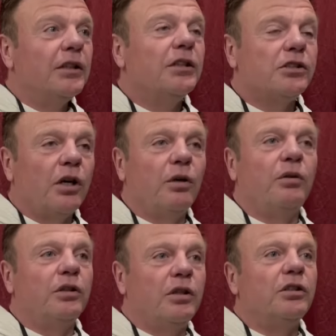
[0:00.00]
so
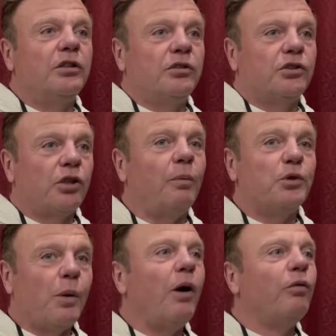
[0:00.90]
the top
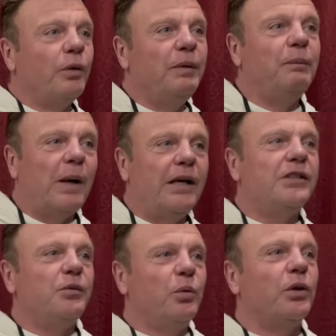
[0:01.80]
12 women
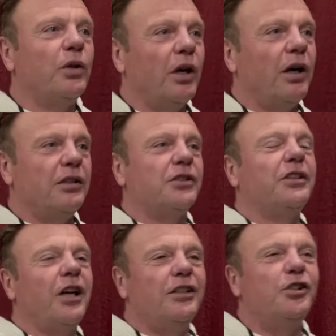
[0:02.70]
players in World Darts
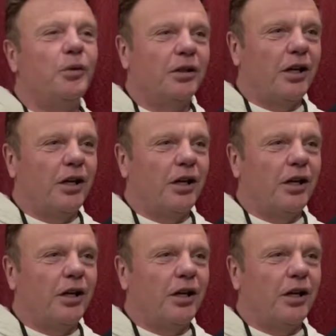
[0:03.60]
and do